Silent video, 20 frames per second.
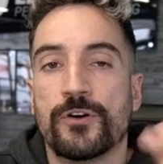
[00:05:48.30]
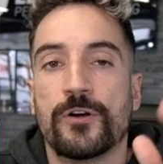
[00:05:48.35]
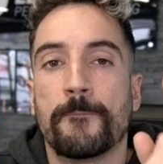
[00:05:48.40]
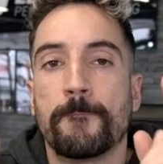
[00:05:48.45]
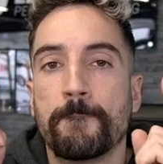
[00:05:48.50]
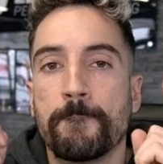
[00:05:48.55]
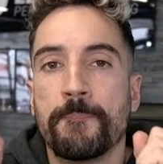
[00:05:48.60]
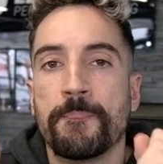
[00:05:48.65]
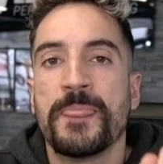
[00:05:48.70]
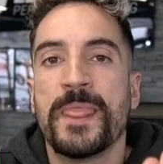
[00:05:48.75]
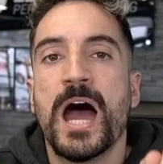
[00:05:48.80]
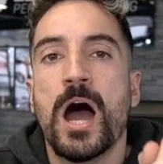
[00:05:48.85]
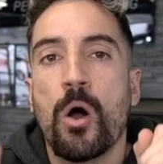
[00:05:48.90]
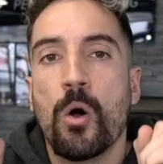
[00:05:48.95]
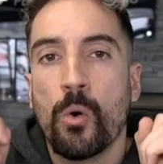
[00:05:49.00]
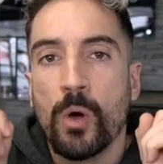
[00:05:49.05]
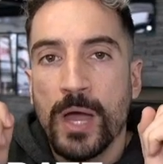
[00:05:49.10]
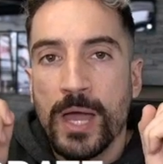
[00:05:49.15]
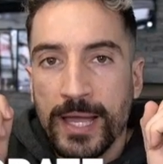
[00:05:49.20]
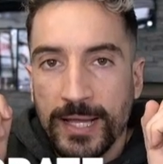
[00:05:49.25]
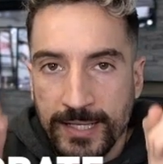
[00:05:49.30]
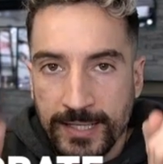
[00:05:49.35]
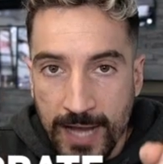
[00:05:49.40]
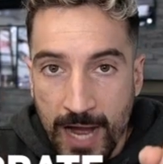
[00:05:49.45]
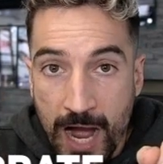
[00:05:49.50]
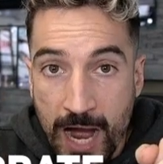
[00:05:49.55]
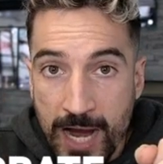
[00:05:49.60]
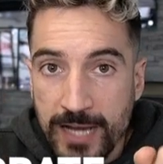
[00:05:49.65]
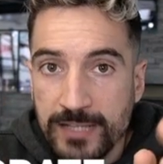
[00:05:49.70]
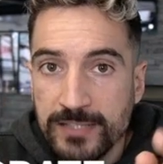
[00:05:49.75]
If you have been struggling to put
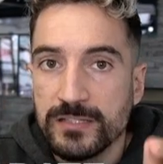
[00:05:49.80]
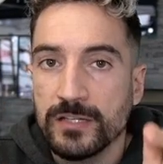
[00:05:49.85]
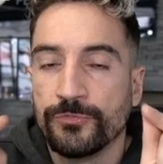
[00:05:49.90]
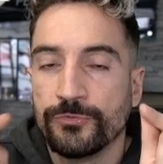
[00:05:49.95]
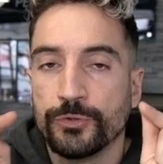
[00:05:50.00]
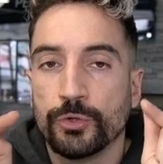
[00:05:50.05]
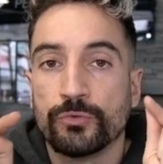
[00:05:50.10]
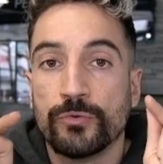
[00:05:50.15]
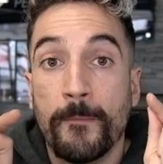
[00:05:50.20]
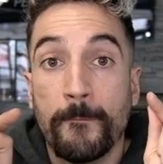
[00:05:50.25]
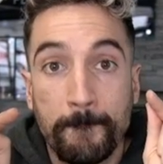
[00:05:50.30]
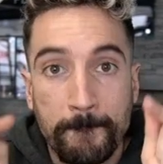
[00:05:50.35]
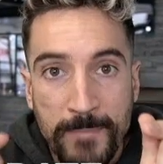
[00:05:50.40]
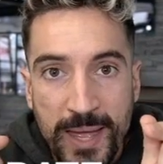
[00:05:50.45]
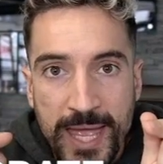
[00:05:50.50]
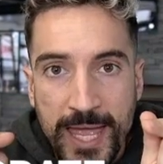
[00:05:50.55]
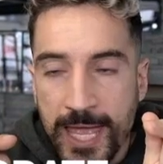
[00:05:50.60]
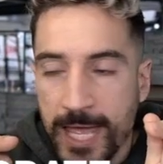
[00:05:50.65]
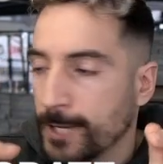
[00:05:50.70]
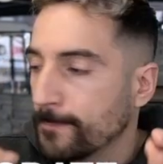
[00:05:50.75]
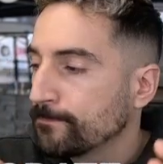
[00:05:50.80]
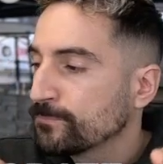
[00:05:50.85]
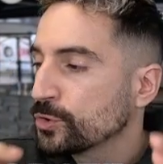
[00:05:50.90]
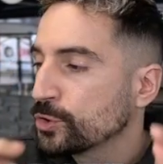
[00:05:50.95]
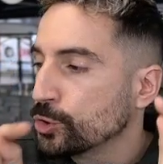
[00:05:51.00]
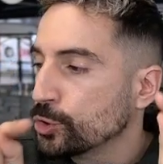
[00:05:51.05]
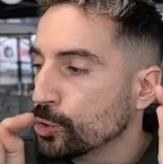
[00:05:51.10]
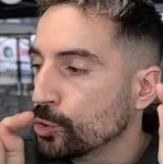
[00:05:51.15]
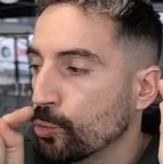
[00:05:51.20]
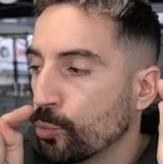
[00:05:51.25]
together an elaborate kettlebell
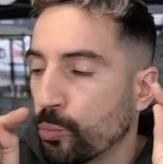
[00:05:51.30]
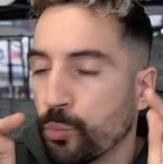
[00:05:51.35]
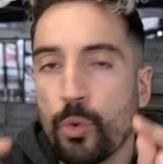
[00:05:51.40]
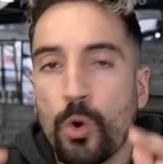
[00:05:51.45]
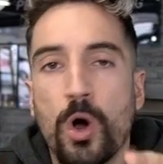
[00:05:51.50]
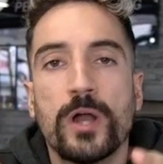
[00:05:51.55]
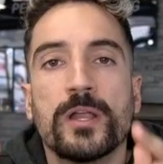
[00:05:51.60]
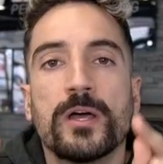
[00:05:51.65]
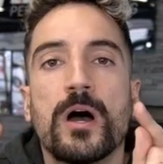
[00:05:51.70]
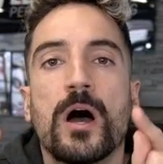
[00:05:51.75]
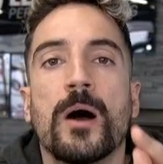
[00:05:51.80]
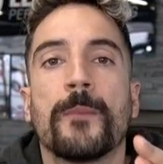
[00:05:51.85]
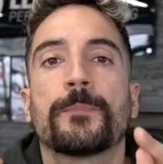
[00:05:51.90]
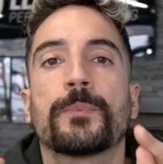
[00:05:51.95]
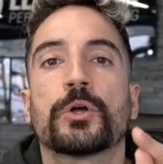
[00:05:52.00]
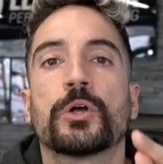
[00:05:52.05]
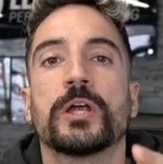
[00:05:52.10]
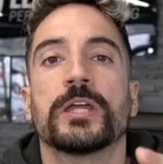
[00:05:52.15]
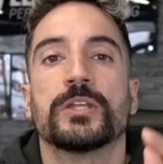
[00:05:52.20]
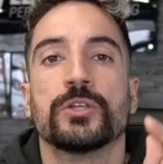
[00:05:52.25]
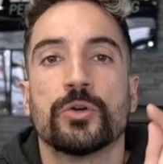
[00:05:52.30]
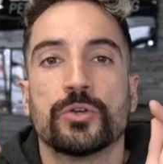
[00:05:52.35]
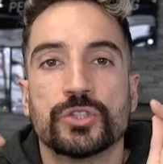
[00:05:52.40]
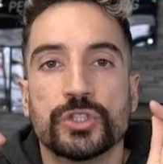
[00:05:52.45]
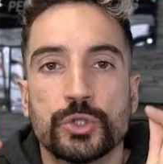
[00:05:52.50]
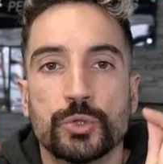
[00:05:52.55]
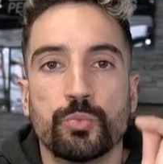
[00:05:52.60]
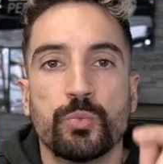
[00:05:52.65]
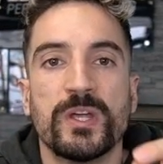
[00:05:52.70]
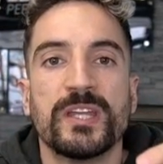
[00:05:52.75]
workout system while trying to lose weight,
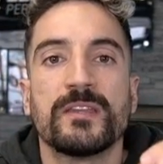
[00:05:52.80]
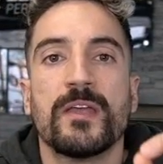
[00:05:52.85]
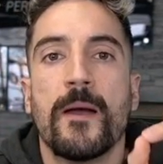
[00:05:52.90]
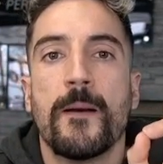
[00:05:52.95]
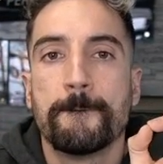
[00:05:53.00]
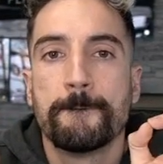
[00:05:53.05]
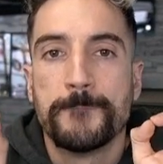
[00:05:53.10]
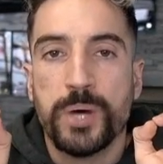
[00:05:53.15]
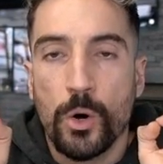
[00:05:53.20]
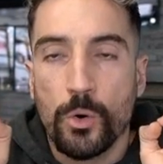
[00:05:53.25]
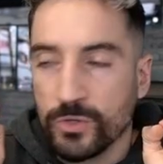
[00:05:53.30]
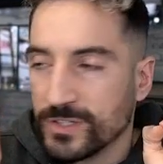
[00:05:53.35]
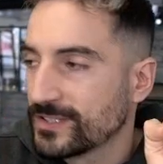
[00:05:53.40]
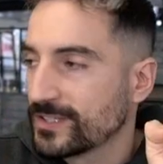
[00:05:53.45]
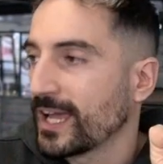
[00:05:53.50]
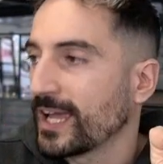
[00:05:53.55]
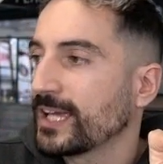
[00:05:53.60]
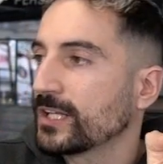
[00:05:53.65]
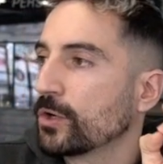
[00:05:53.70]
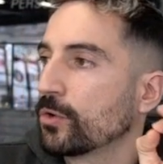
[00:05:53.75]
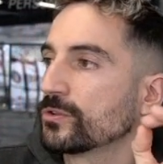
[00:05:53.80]
then 90 Days of